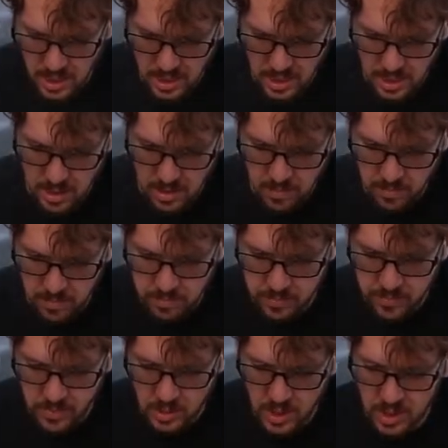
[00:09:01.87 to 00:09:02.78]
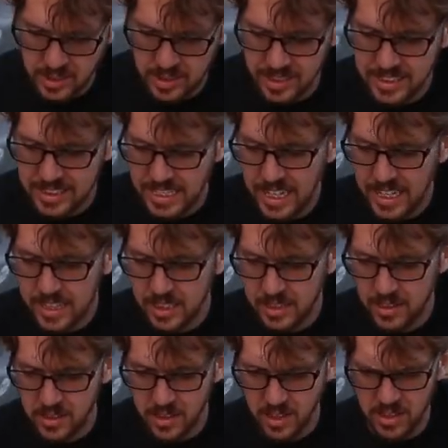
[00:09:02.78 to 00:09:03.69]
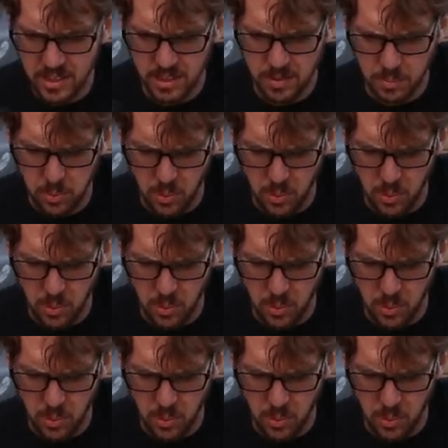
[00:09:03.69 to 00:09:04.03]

Um, to get it to this